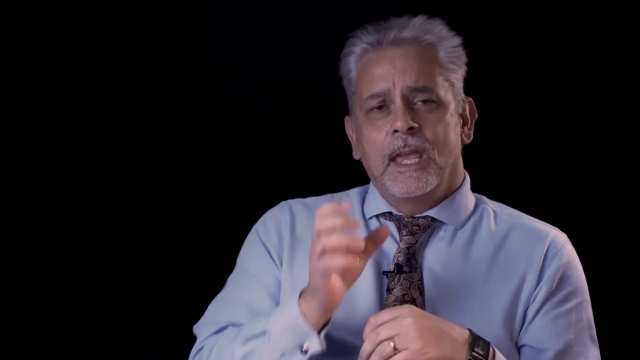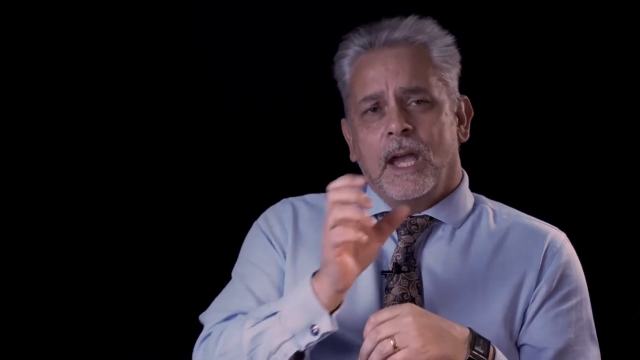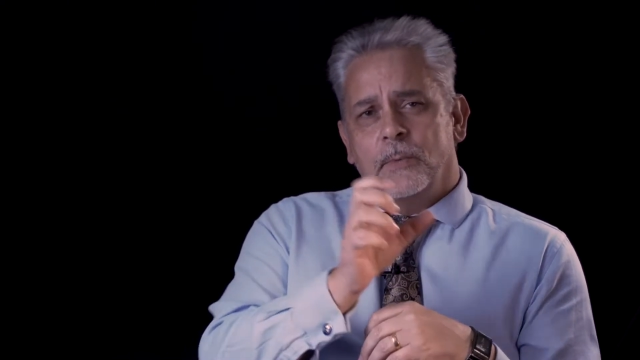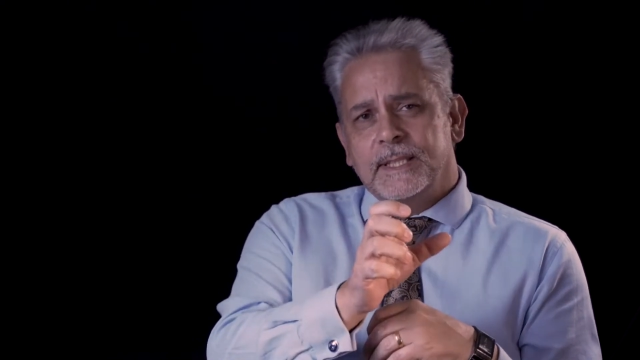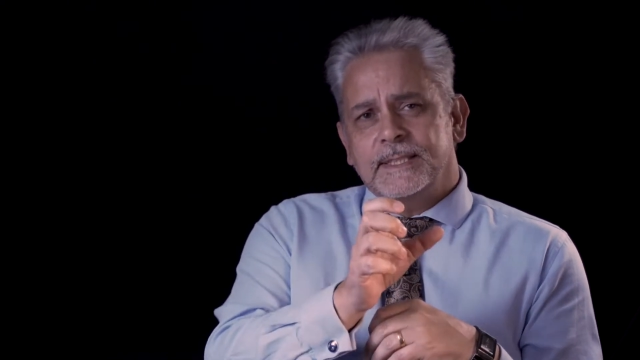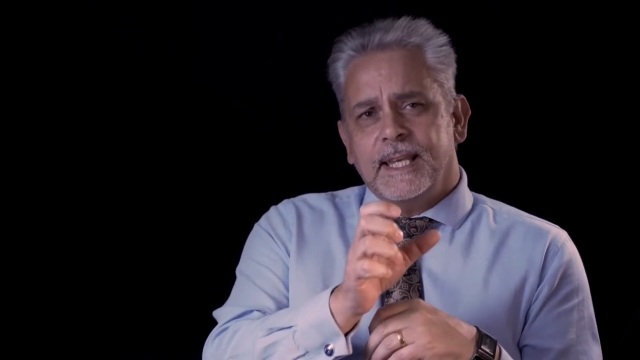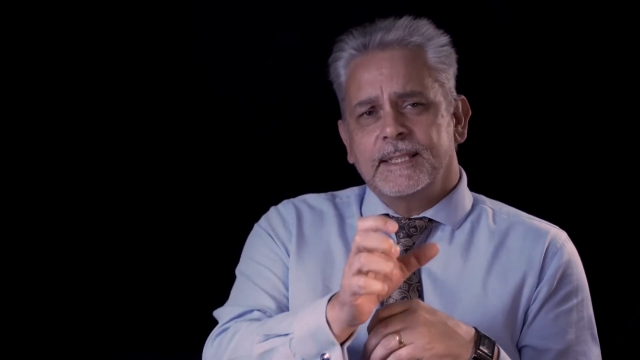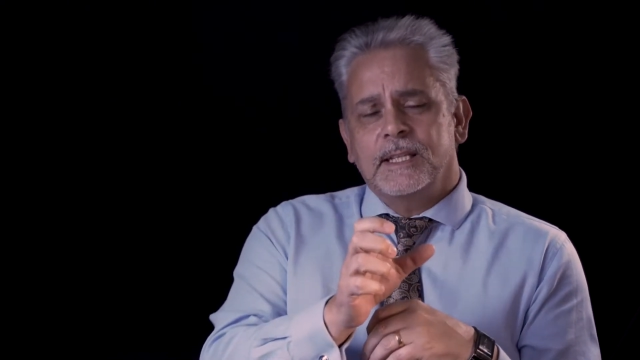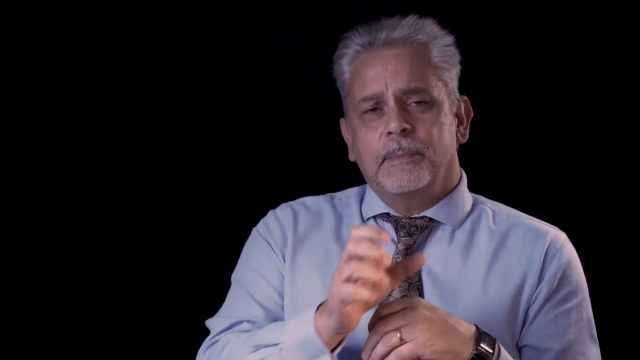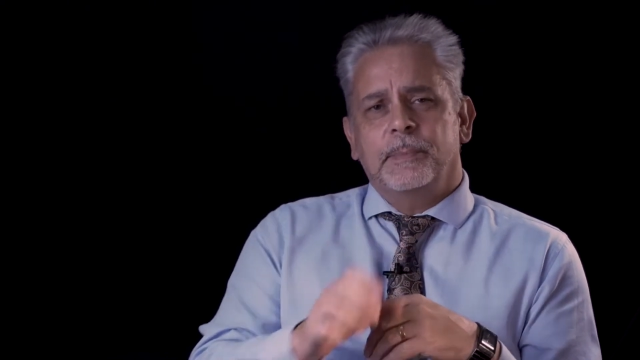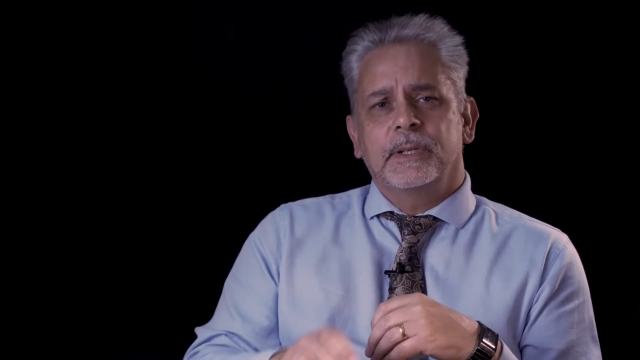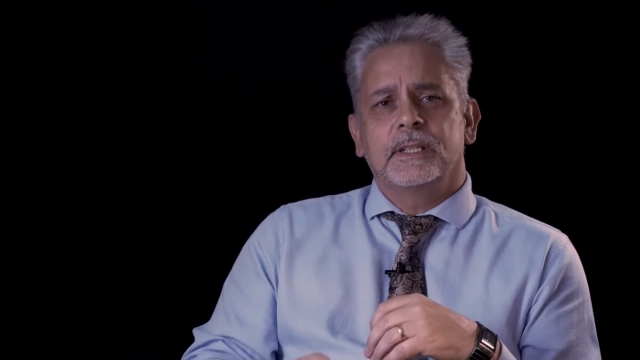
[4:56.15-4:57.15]
and we set
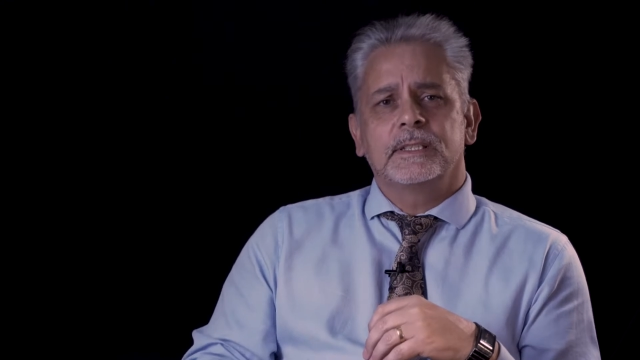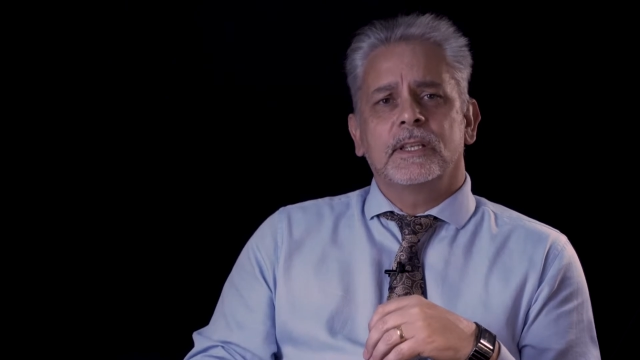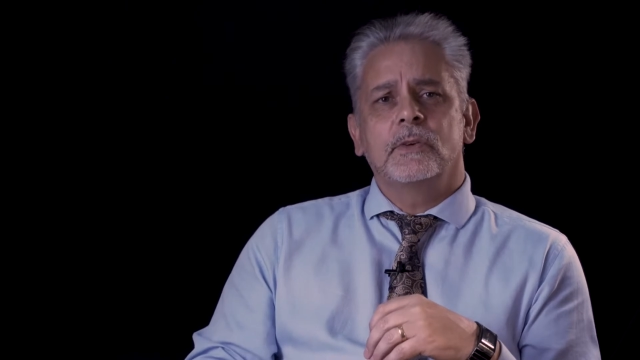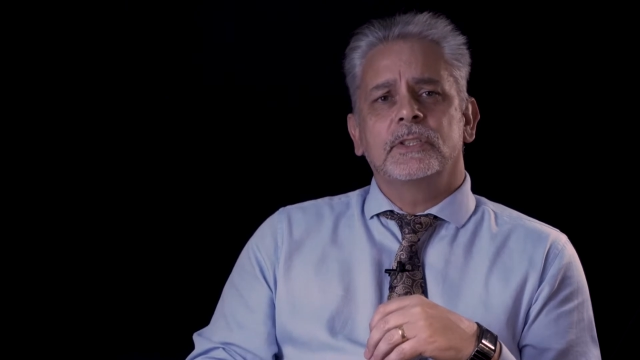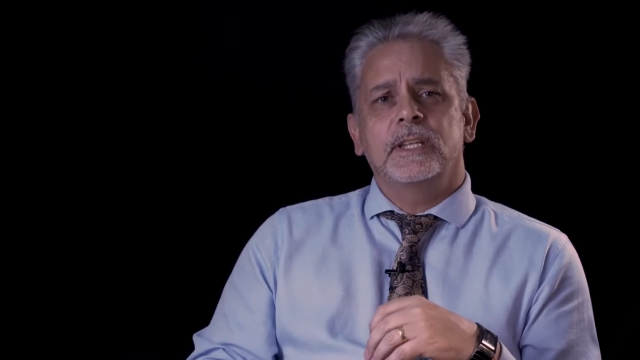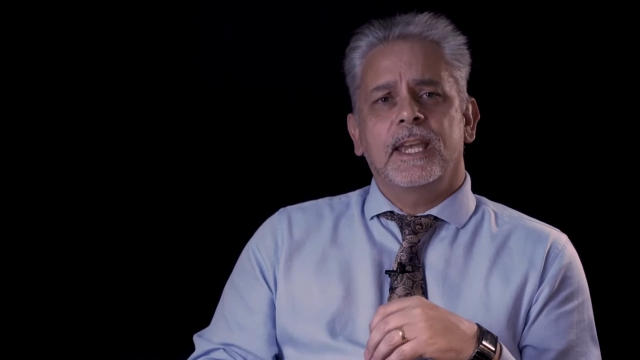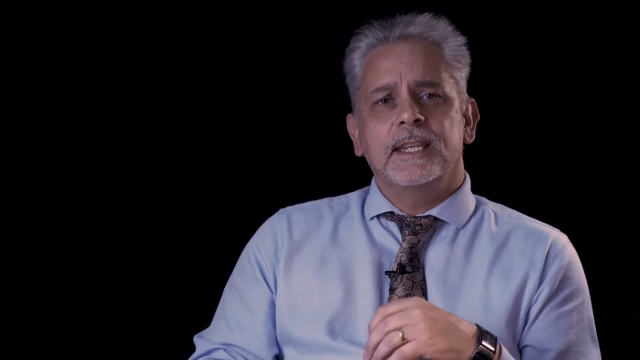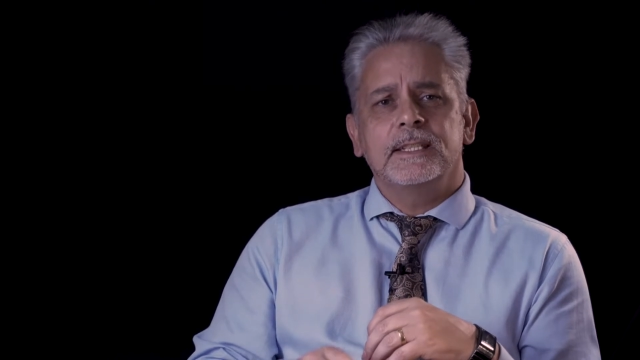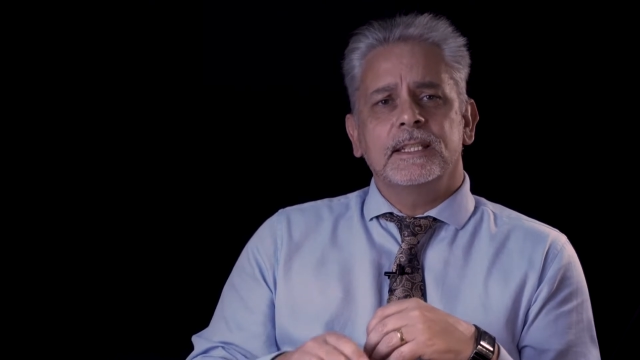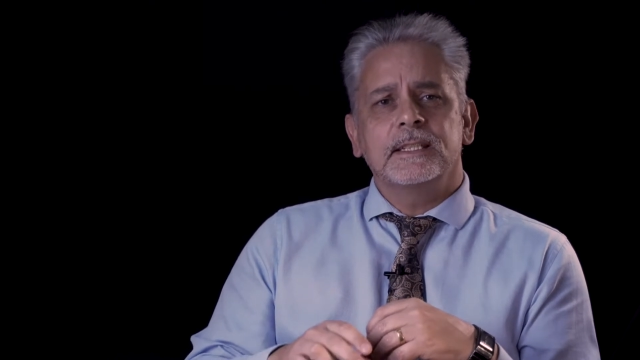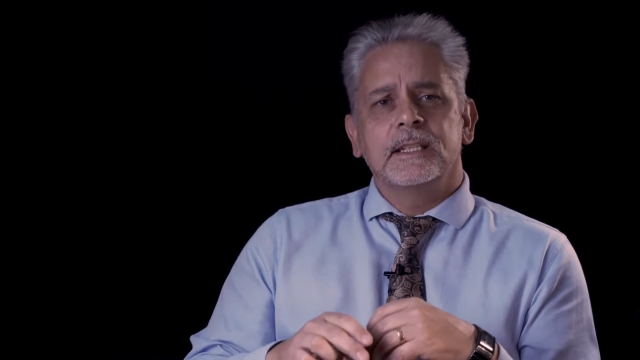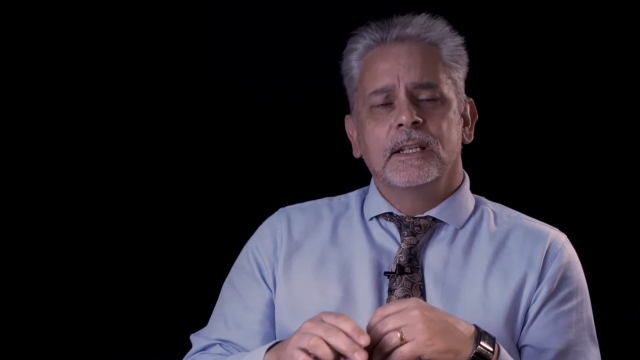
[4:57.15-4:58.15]
up an
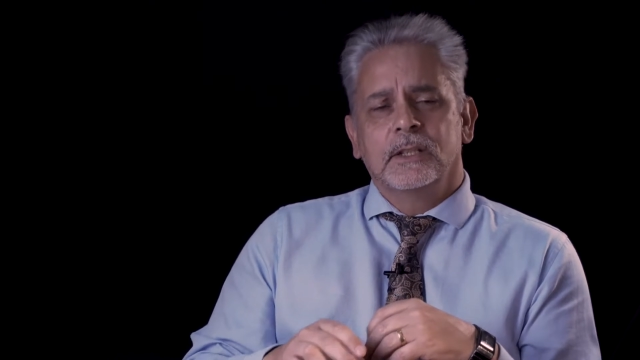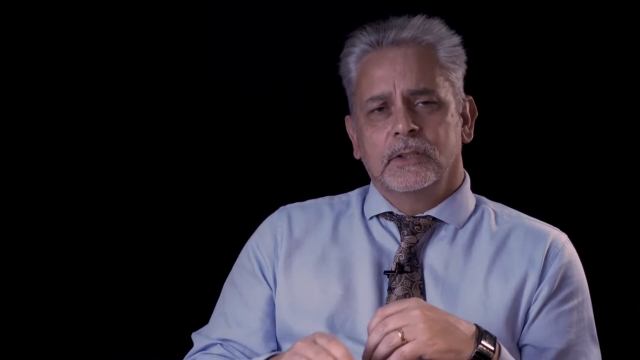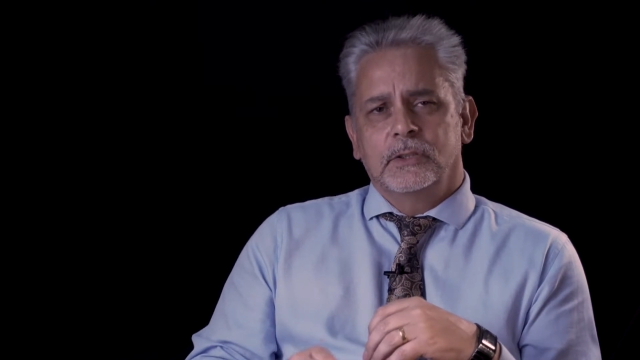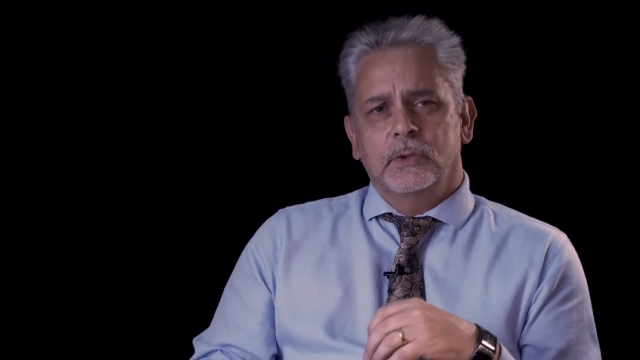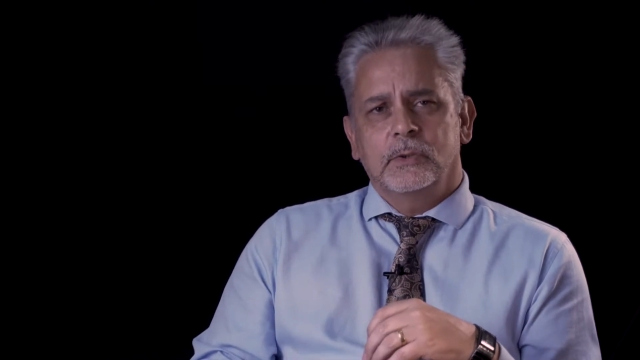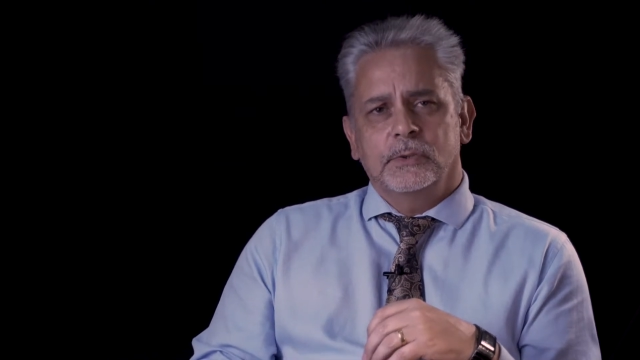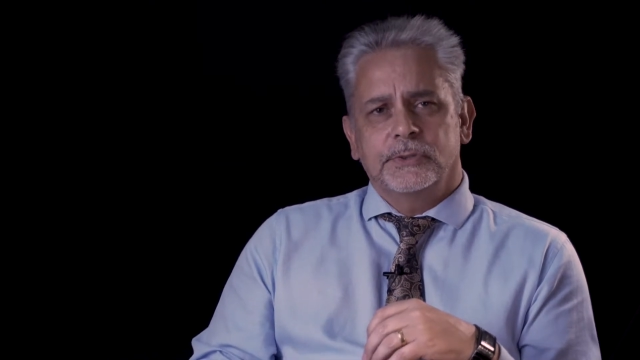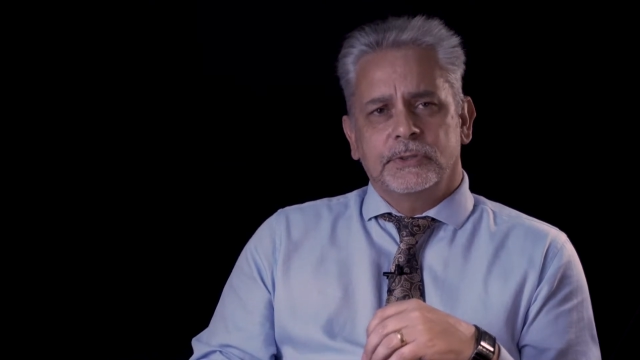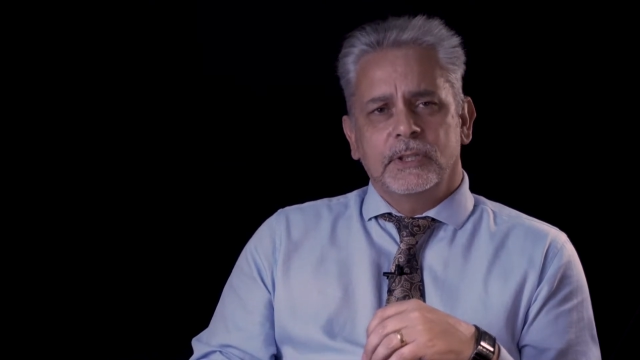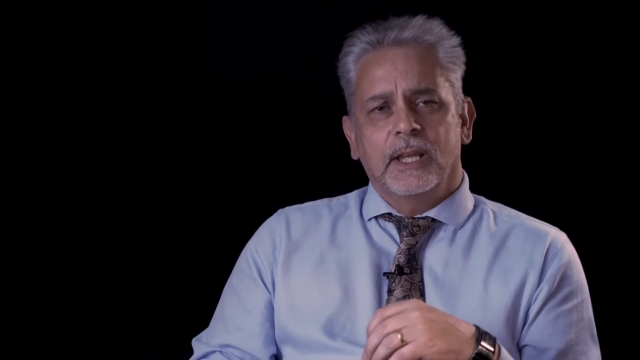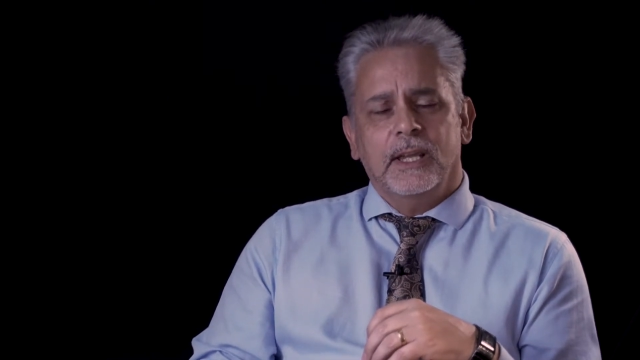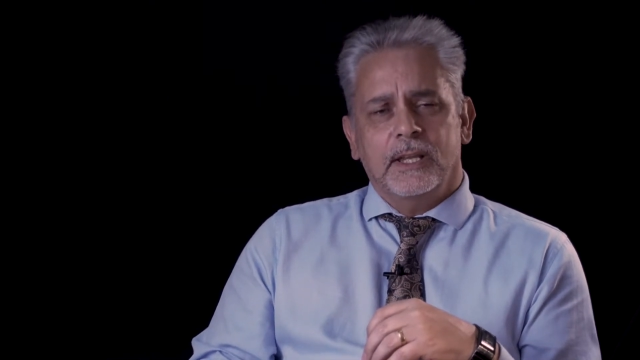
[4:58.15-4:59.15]
associated Google